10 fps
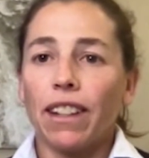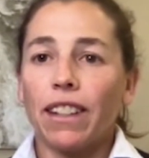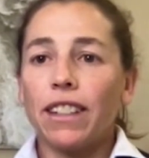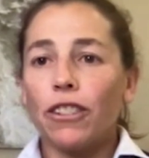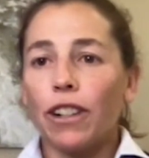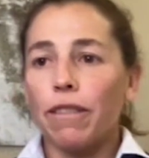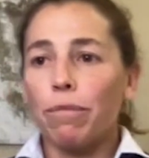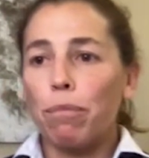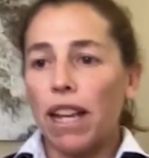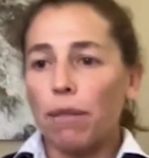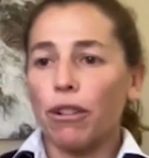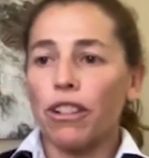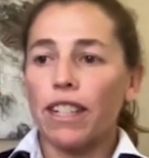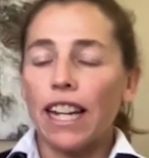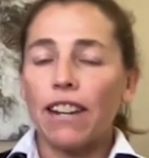just sort of being
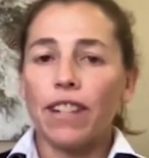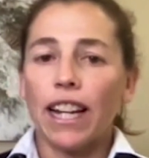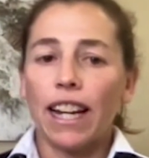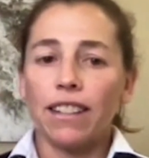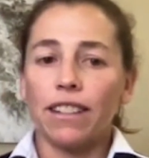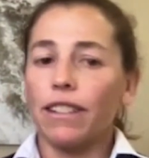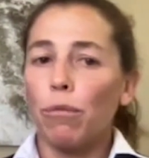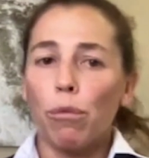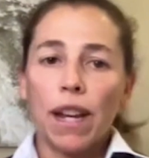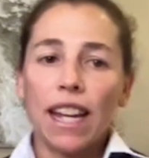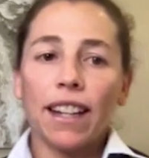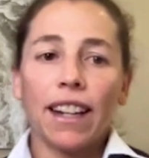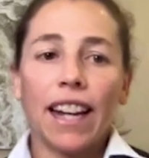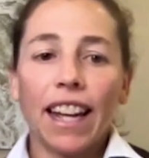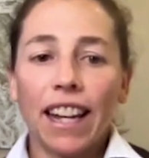perceived as weak,
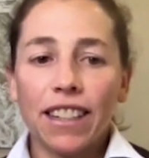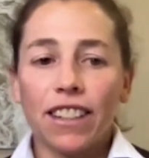I guess.